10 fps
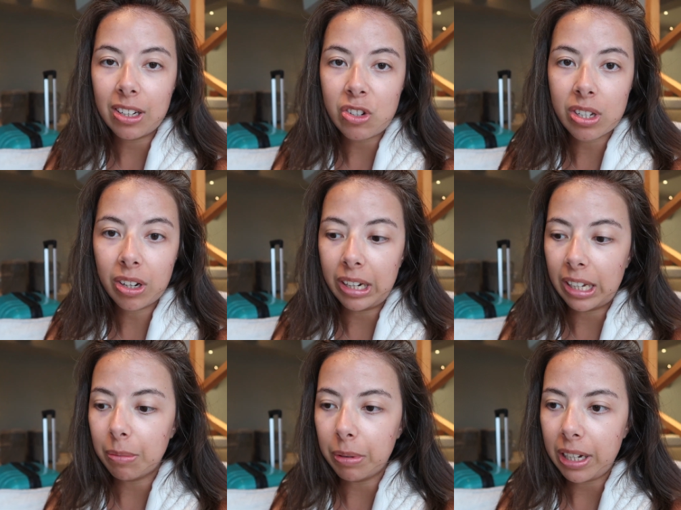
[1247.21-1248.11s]
and just going
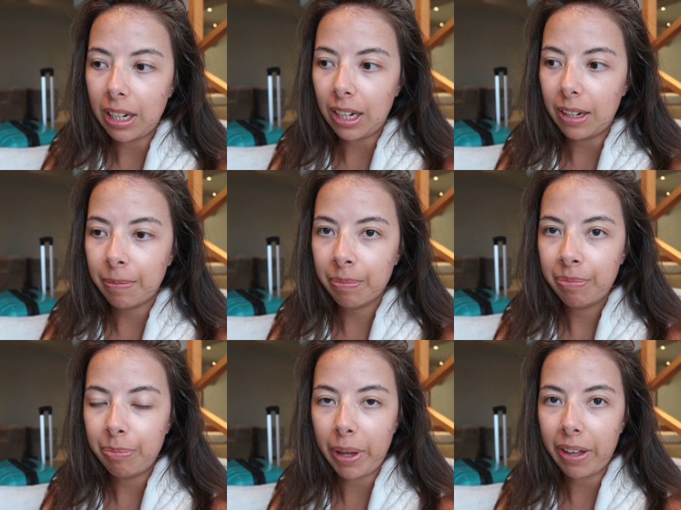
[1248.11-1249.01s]
completely
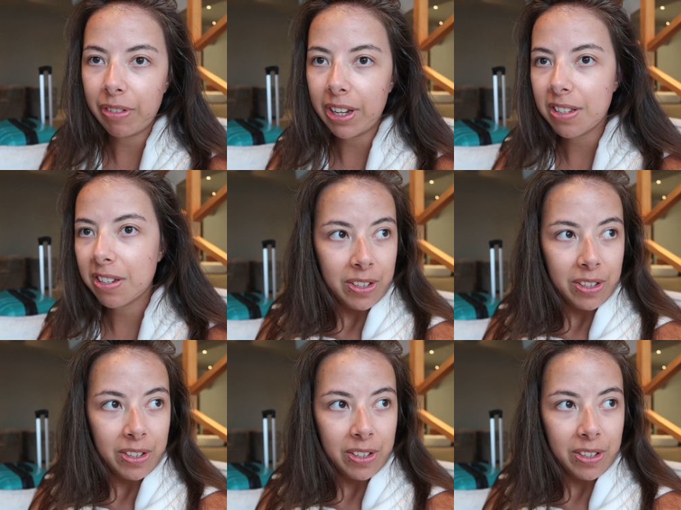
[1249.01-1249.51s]
barefaced.